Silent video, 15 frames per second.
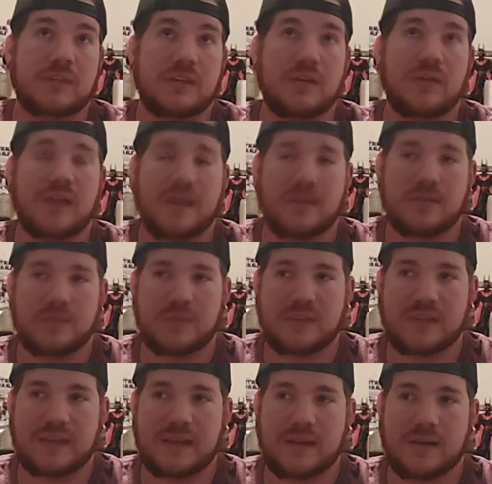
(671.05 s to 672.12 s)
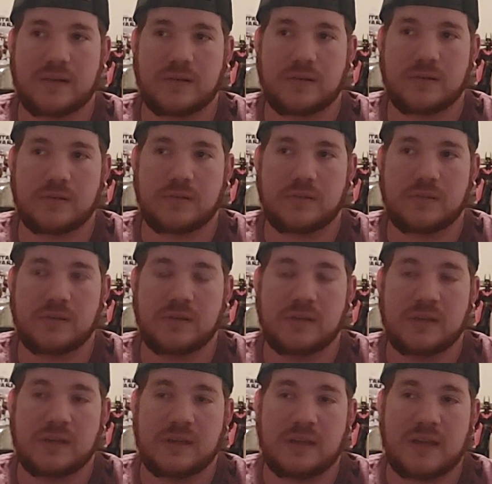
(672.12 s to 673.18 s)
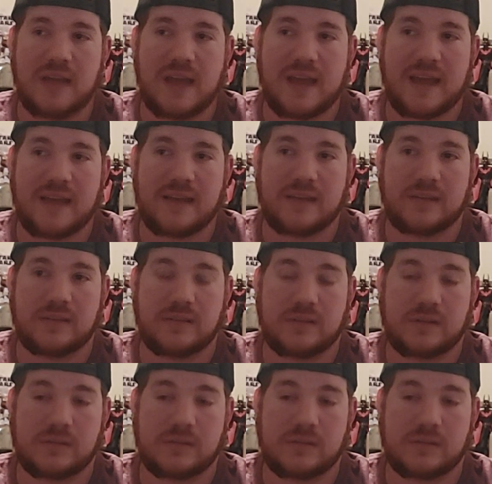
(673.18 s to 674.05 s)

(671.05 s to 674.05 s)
don't have as many characters as